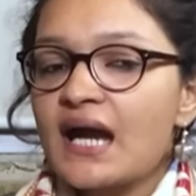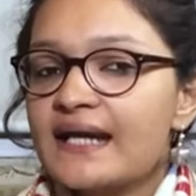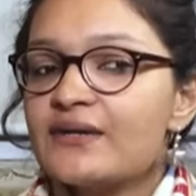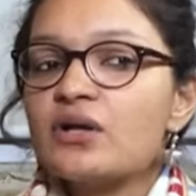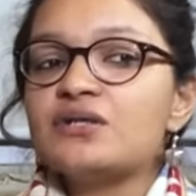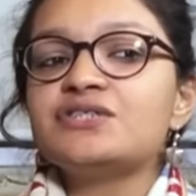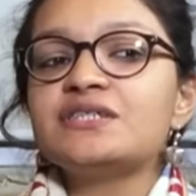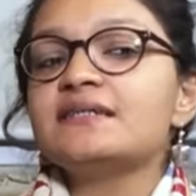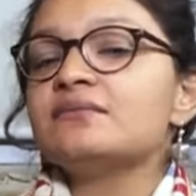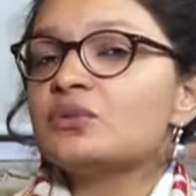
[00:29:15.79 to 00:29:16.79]

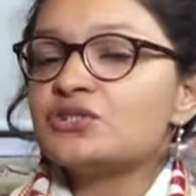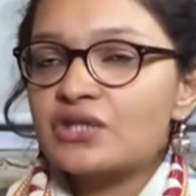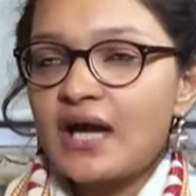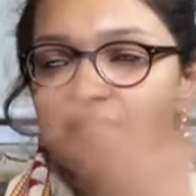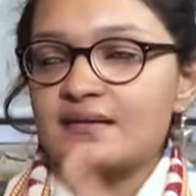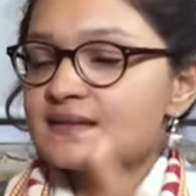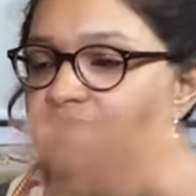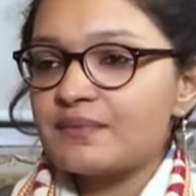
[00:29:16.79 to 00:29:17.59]
ideology which colors their